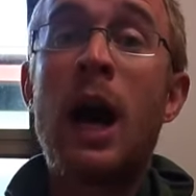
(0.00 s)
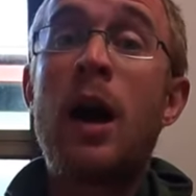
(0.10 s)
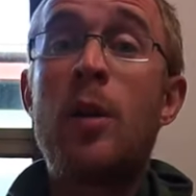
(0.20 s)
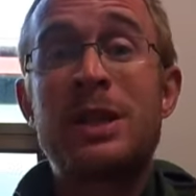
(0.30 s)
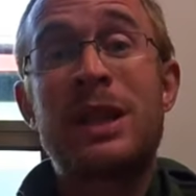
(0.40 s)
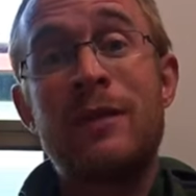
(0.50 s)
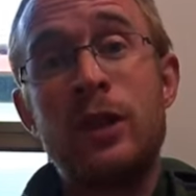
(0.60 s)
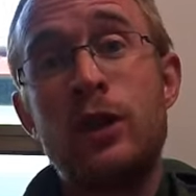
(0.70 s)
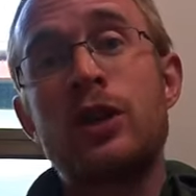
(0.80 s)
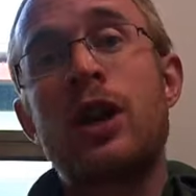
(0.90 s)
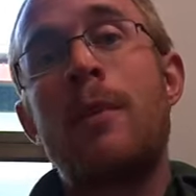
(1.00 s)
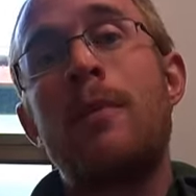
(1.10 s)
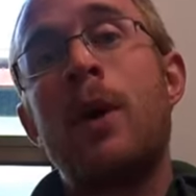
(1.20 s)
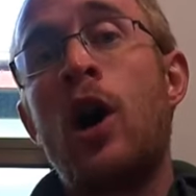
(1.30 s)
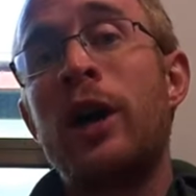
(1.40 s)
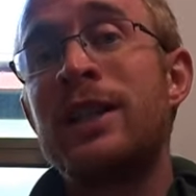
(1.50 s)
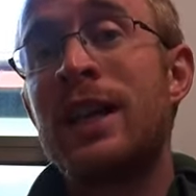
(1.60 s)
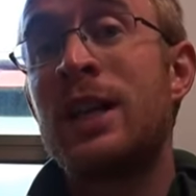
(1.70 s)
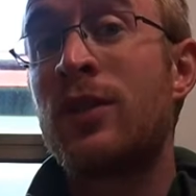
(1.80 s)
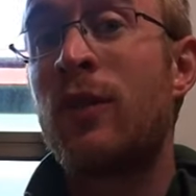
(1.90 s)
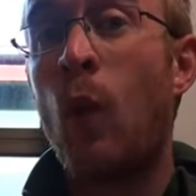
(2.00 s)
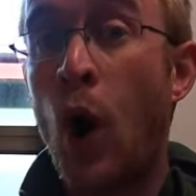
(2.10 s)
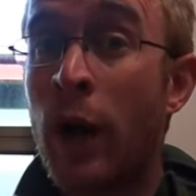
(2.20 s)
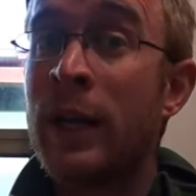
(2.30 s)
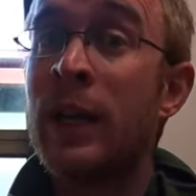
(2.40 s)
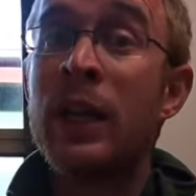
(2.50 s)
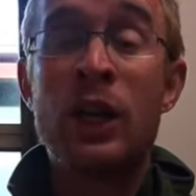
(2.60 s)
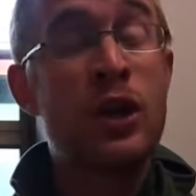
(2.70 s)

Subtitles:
I hope it's given you some ideas of why